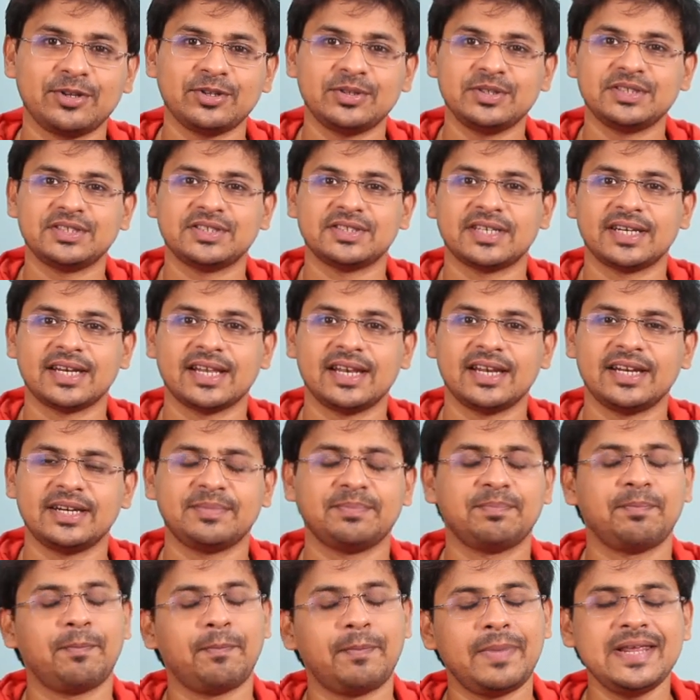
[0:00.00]
to this channel
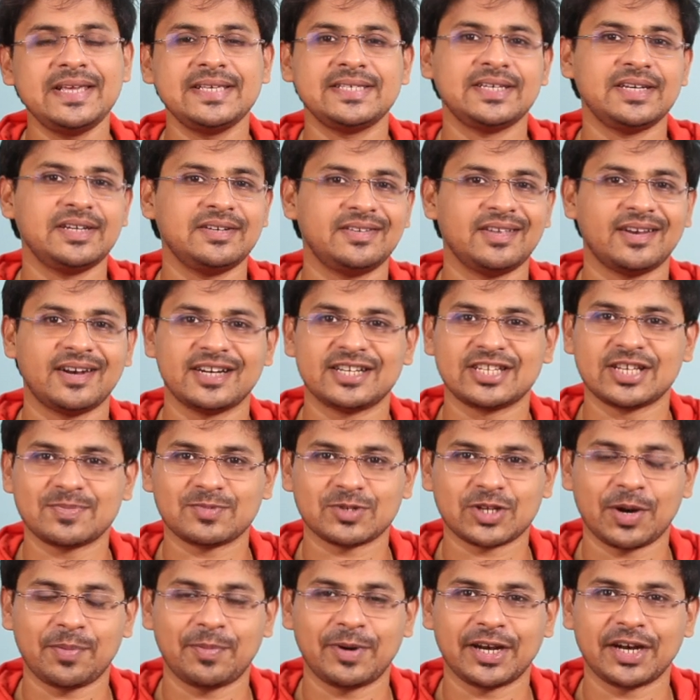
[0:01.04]
yet, please hit the red
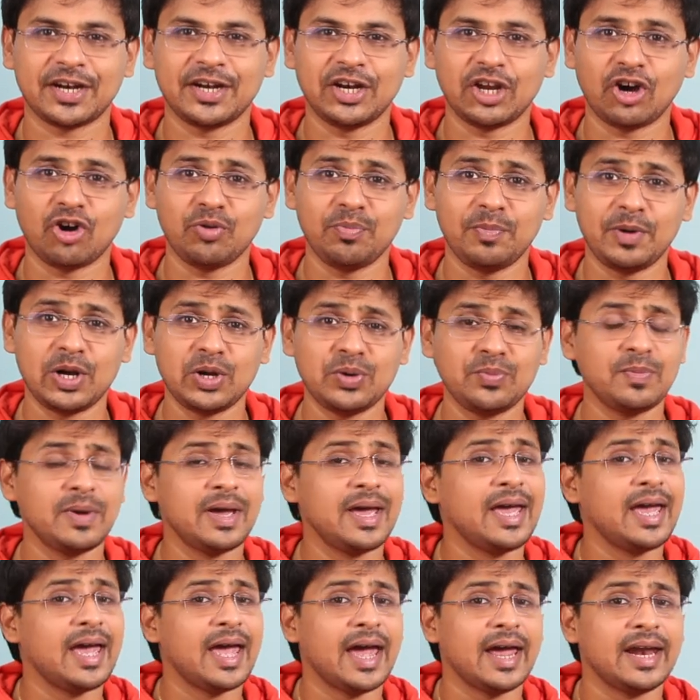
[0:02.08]
subscribe button down below
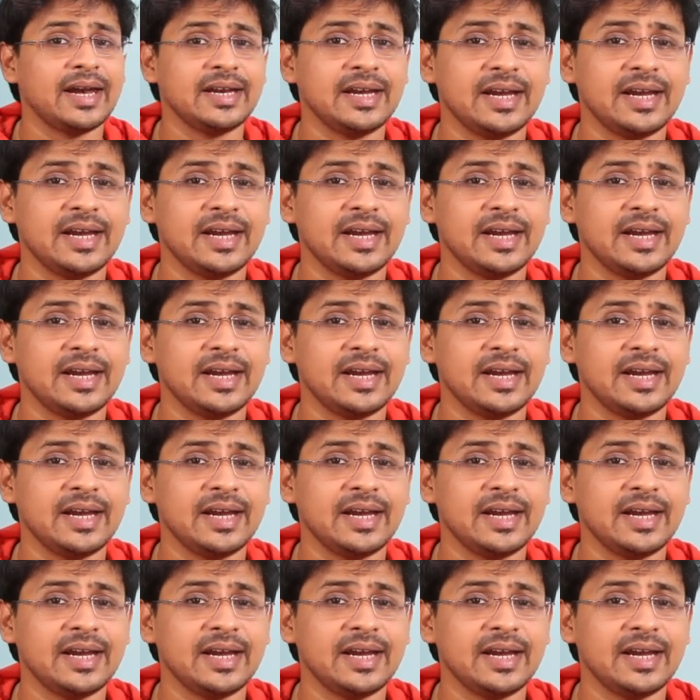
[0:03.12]
and